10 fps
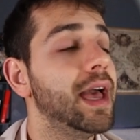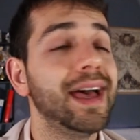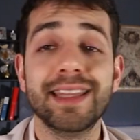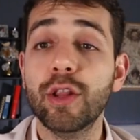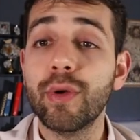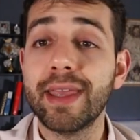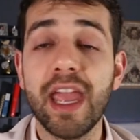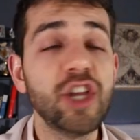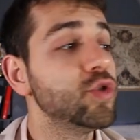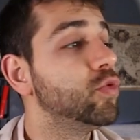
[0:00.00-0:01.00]
and the
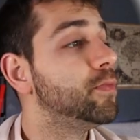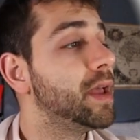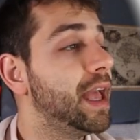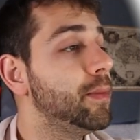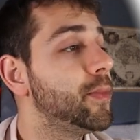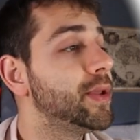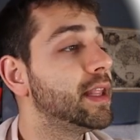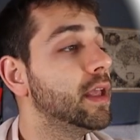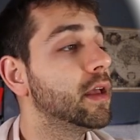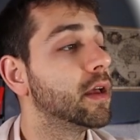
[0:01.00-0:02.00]
location will be
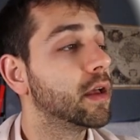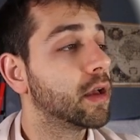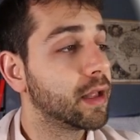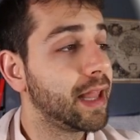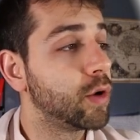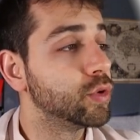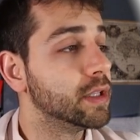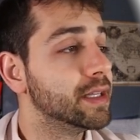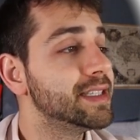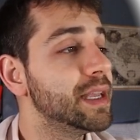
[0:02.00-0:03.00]
MMT cloud,
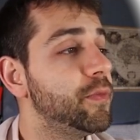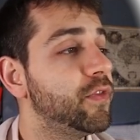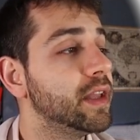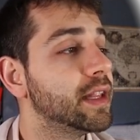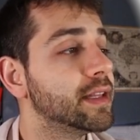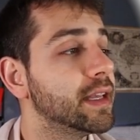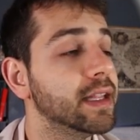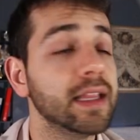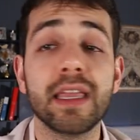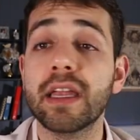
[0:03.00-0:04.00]
the same thing that I
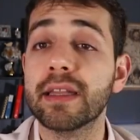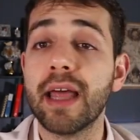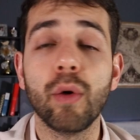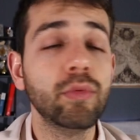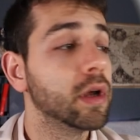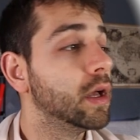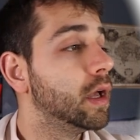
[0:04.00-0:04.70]
did here down.